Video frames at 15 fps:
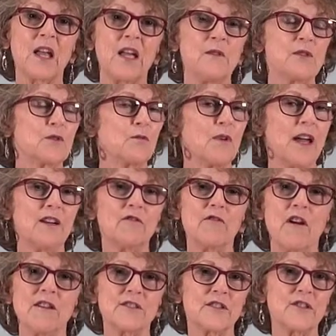It was right
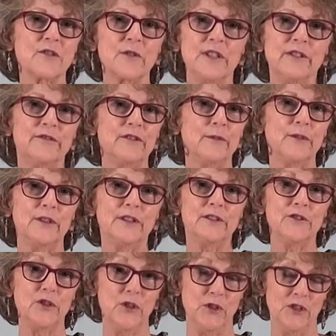across the street from the
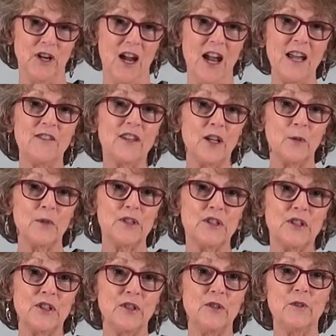junior high that I went
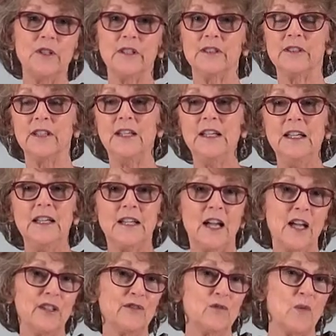to and
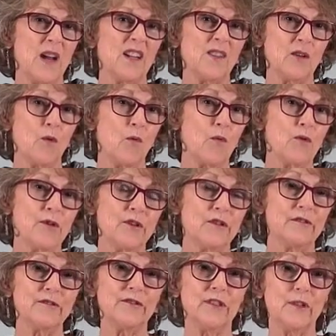kind of round the
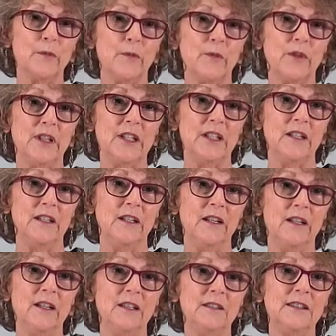corner from the
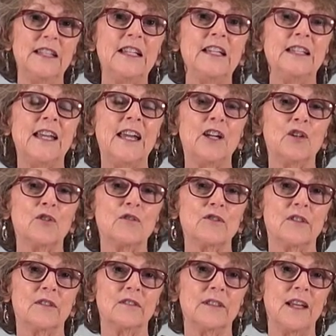Lincoln
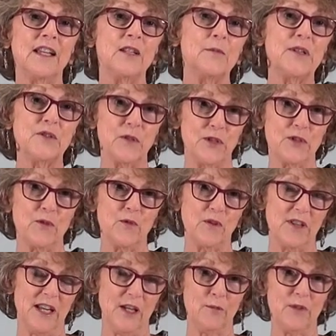Acres Elementary School
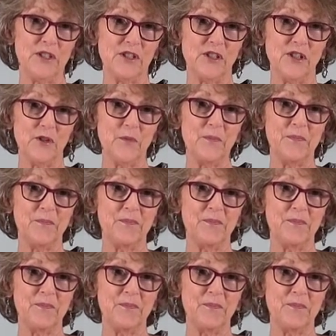that I went to.